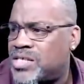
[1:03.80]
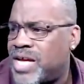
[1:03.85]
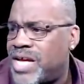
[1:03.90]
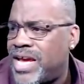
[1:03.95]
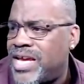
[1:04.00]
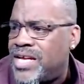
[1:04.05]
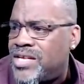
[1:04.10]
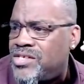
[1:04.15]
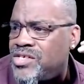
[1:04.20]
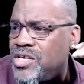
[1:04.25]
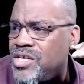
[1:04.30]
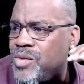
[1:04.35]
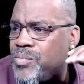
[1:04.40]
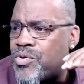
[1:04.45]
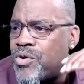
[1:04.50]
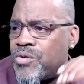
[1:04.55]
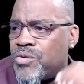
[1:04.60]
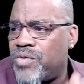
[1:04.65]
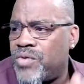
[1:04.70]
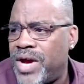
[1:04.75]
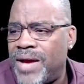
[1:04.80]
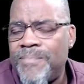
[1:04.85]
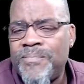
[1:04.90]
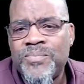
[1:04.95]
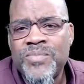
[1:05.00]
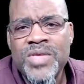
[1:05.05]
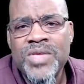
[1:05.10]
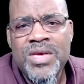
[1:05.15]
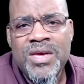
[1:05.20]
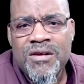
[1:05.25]
As I get into the
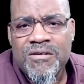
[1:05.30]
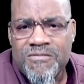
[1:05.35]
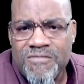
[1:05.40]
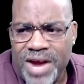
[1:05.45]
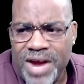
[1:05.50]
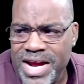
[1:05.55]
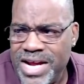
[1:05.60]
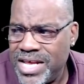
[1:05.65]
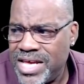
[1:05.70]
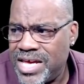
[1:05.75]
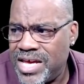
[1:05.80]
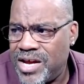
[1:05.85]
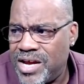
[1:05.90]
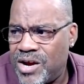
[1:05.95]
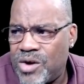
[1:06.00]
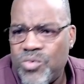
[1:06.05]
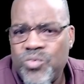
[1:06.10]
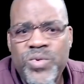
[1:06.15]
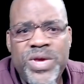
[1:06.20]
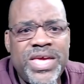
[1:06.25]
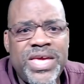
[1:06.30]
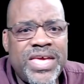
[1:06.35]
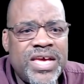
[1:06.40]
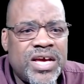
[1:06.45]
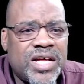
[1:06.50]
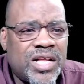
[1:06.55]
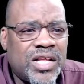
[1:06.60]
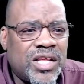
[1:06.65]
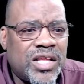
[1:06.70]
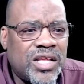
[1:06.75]
program, right here, we
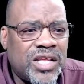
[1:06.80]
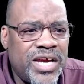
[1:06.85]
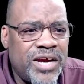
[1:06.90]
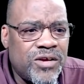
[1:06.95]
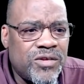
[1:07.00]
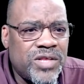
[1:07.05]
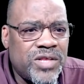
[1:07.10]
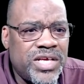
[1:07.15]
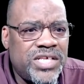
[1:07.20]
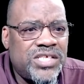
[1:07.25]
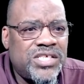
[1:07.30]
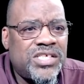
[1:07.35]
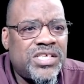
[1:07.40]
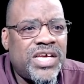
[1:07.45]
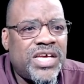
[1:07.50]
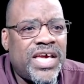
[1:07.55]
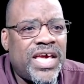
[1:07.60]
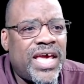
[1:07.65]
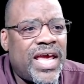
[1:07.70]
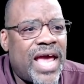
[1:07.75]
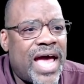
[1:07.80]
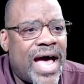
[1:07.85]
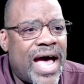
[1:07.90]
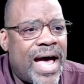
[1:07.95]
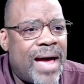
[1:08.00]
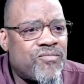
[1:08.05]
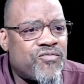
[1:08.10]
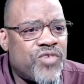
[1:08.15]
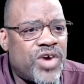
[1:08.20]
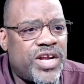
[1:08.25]
can clearly see
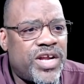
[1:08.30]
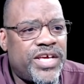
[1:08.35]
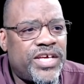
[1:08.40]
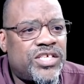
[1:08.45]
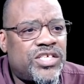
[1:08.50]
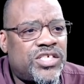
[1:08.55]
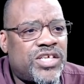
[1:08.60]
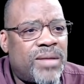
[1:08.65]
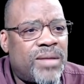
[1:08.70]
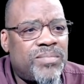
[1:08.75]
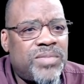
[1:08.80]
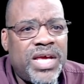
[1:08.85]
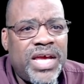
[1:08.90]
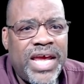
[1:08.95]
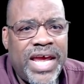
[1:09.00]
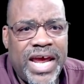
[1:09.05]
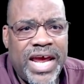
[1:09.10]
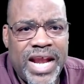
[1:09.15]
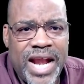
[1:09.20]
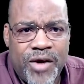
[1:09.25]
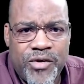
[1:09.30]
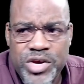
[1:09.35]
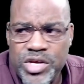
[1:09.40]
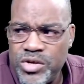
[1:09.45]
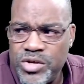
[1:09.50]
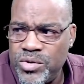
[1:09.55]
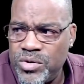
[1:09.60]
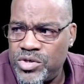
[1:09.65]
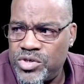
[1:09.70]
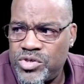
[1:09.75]
I'm running something in our
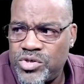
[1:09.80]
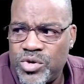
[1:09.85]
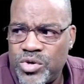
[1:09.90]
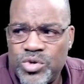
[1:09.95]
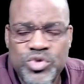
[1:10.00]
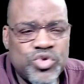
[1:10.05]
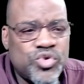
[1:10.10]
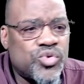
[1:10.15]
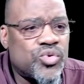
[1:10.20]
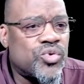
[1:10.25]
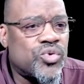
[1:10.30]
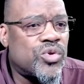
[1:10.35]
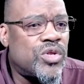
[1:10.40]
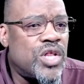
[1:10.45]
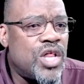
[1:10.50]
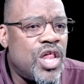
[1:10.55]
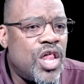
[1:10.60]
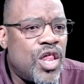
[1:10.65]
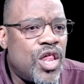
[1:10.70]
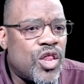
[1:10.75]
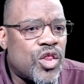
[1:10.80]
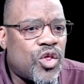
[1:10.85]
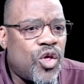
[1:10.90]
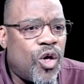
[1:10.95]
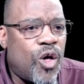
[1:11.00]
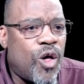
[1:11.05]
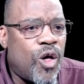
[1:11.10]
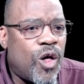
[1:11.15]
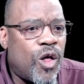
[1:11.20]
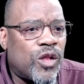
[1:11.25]
Unisearch tool
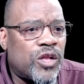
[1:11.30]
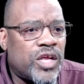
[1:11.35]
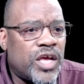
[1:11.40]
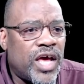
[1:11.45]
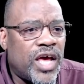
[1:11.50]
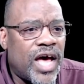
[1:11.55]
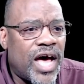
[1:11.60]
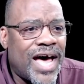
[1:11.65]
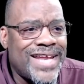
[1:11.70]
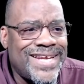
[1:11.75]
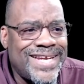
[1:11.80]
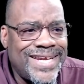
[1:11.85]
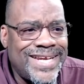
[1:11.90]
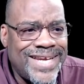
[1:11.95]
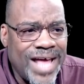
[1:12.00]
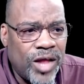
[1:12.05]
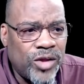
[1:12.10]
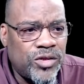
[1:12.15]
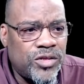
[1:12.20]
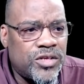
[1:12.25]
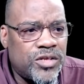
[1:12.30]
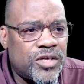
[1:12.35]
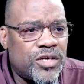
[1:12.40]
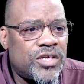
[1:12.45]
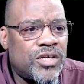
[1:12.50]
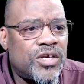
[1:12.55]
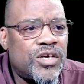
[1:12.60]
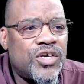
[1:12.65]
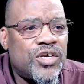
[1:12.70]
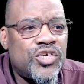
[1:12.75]
called a
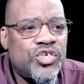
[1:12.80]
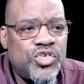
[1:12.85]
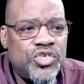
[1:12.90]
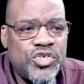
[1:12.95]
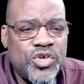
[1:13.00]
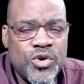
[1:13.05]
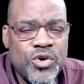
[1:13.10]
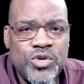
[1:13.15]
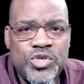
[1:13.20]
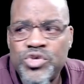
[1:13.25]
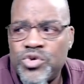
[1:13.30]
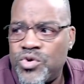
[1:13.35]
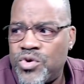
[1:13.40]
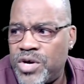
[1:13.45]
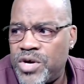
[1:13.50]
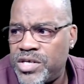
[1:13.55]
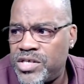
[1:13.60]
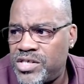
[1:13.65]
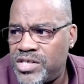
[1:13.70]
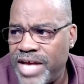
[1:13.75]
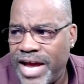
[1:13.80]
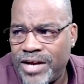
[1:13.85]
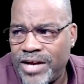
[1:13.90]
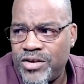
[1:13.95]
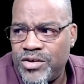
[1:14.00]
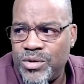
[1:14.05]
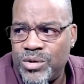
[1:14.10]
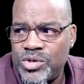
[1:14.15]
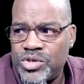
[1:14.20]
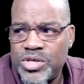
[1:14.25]
Delta search on
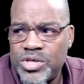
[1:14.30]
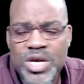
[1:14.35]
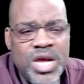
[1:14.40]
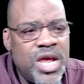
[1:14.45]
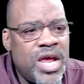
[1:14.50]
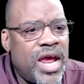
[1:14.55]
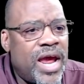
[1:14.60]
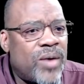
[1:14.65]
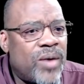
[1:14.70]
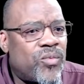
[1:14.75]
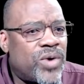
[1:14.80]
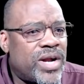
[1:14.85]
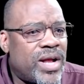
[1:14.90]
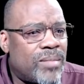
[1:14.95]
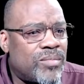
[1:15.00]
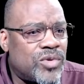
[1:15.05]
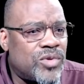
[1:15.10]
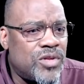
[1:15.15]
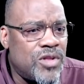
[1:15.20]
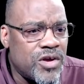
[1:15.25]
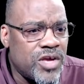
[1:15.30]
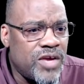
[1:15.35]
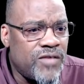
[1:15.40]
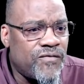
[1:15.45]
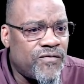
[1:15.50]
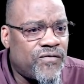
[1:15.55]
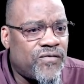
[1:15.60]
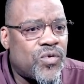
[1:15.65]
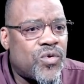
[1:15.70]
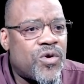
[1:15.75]
sectors. And what I'm
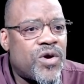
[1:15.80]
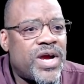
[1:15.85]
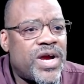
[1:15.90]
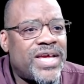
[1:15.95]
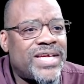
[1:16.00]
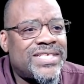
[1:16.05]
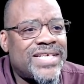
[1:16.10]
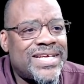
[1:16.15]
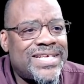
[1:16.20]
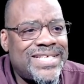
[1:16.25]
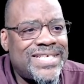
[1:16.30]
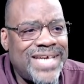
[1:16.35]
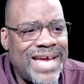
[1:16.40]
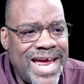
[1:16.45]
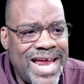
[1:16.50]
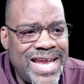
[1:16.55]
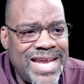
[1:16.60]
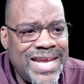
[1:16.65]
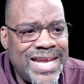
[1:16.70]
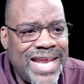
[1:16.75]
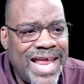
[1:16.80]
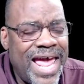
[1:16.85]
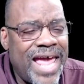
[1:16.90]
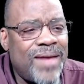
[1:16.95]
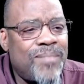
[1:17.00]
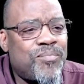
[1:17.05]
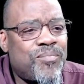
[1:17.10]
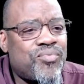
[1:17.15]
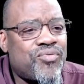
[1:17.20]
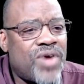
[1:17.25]
looking for is a 10
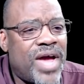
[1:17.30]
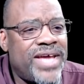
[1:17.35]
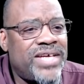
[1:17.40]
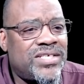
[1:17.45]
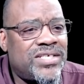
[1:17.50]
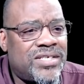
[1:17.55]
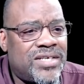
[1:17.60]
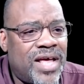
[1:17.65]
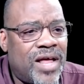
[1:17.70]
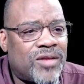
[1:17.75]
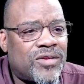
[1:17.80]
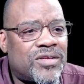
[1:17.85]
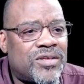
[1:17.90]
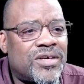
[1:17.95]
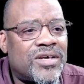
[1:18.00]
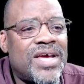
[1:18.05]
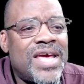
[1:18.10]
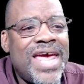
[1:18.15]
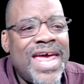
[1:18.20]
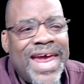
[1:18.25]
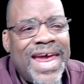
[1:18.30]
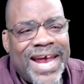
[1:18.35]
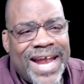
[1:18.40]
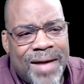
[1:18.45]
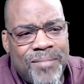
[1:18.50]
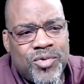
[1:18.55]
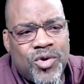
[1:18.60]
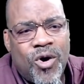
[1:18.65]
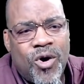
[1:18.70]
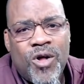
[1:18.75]
day price delta, and
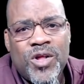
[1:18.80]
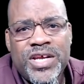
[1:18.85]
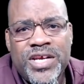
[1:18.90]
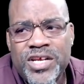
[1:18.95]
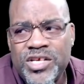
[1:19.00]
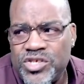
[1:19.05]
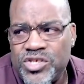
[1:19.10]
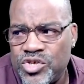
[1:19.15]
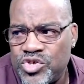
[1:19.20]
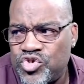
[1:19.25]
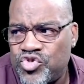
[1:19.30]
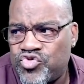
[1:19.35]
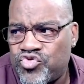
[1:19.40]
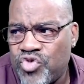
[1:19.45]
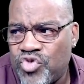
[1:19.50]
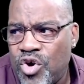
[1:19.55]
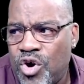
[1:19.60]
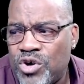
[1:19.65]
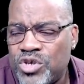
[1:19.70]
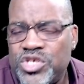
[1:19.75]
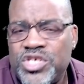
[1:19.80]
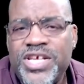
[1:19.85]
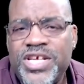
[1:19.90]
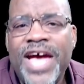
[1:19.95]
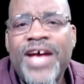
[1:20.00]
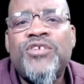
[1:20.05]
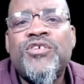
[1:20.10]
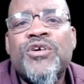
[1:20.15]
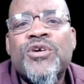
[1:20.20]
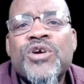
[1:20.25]
I'm calling this a strong
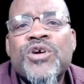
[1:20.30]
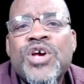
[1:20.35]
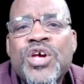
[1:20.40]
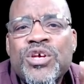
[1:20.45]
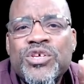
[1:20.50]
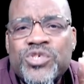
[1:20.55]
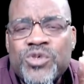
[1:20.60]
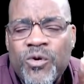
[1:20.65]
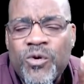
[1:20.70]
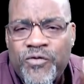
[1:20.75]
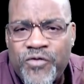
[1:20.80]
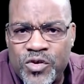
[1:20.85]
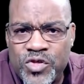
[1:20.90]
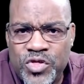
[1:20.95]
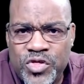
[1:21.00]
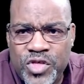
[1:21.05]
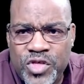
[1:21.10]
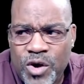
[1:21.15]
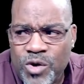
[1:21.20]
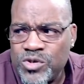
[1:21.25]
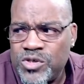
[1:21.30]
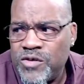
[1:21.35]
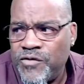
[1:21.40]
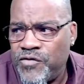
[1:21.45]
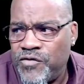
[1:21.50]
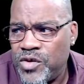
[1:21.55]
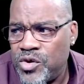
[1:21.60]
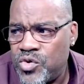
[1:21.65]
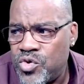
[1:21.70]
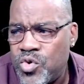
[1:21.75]
sector. So for those
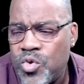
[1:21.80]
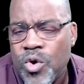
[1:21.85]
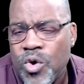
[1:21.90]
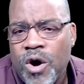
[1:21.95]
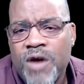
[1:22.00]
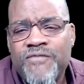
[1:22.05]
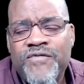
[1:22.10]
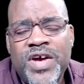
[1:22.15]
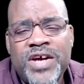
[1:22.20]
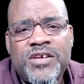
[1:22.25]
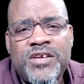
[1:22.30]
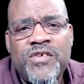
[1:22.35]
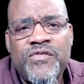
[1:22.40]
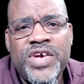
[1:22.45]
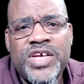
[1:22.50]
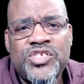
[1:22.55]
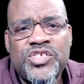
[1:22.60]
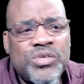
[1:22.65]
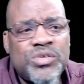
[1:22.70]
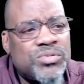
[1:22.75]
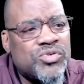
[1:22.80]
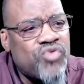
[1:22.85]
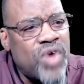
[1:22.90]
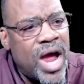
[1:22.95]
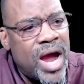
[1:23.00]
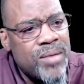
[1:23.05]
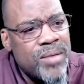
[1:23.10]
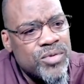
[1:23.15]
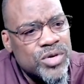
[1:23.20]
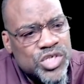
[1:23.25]
of you who are VectorVest
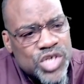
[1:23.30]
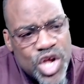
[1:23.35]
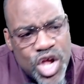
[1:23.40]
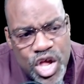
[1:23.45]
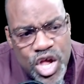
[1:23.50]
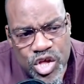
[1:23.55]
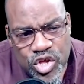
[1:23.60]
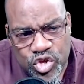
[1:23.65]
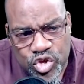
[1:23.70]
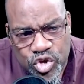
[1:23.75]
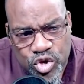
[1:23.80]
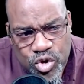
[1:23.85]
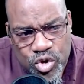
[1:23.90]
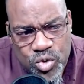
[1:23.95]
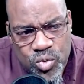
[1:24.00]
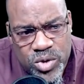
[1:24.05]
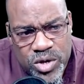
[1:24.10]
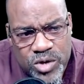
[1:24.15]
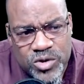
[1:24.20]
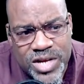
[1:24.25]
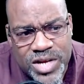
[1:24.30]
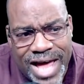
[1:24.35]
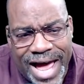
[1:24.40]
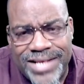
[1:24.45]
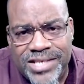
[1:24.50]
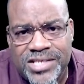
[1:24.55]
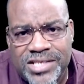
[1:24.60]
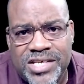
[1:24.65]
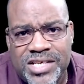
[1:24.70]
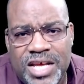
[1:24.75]
subscribers, you will
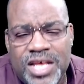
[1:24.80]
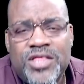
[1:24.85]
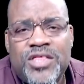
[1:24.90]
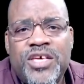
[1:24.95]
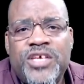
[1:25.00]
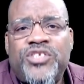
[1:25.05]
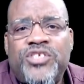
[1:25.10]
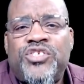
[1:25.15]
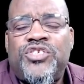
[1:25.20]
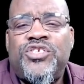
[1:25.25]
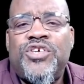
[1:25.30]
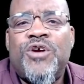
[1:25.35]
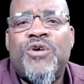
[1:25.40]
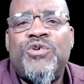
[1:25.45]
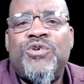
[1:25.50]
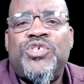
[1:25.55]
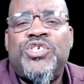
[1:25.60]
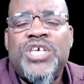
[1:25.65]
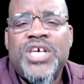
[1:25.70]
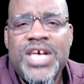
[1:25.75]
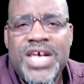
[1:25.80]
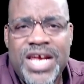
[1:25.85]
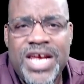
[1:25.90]
not see this search